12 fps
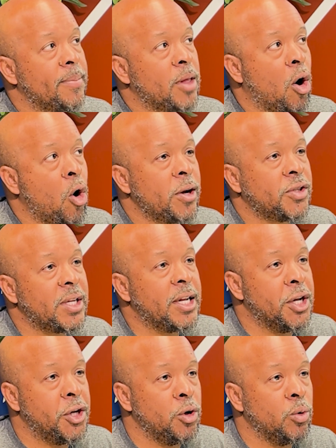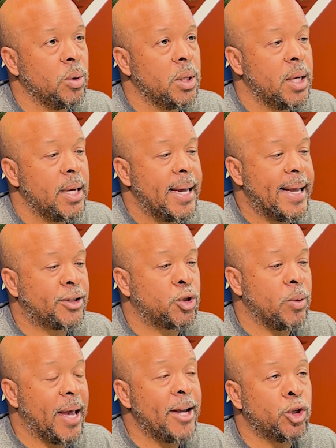The hardest thing to do is to
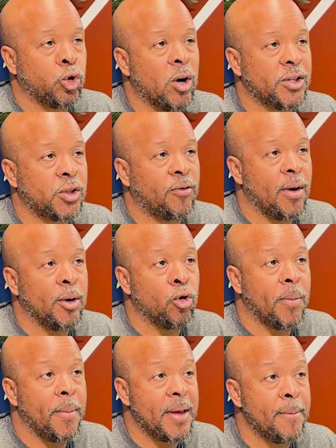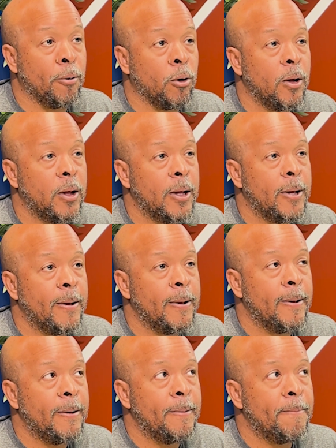gain trust from a group of people,
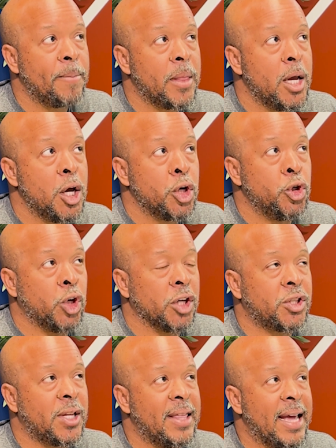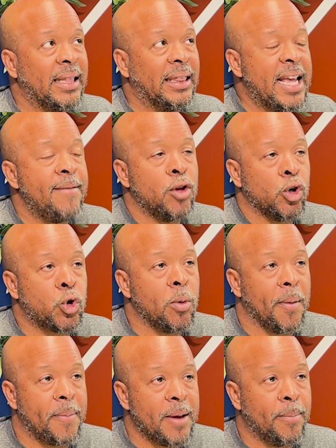just to then leave those group
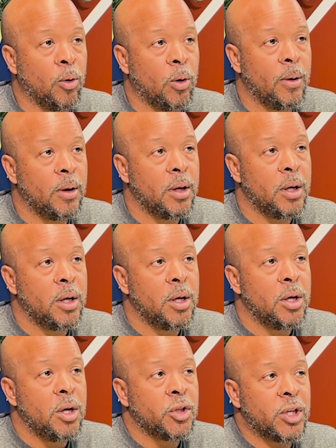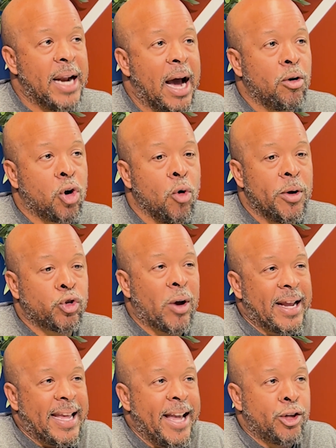of people to now go and try
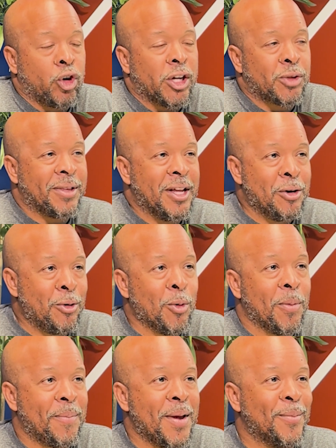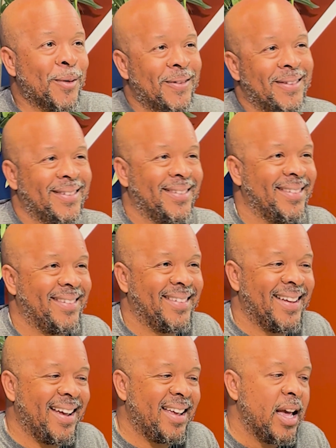to gain trust with a new group of people.
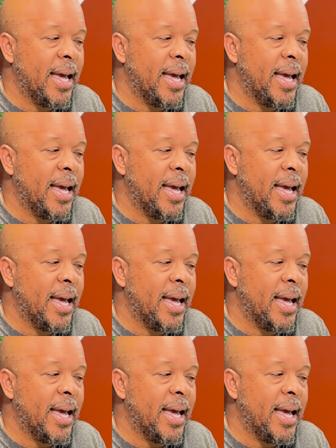Okay?